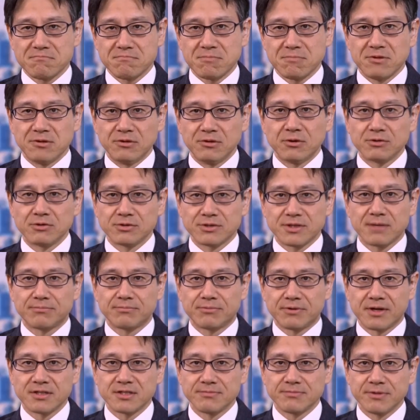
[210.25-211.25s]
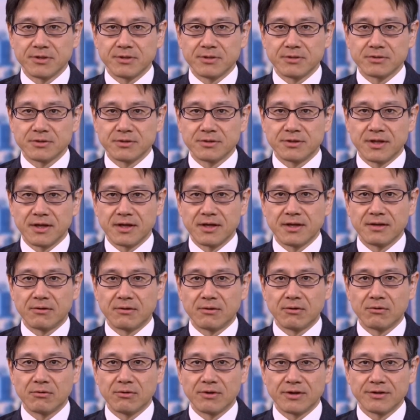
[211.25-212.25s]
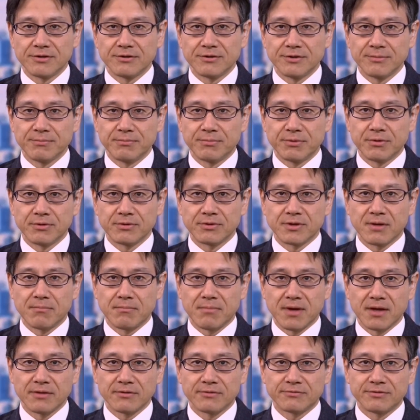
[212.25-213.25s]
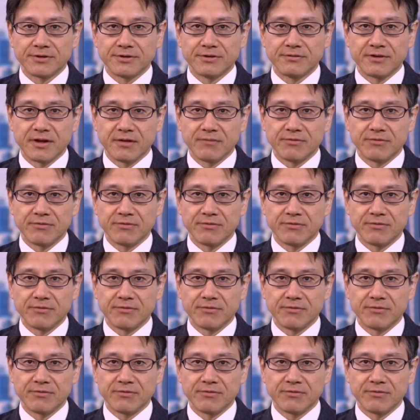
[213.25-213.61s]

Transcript: no surprise because they already report the monthly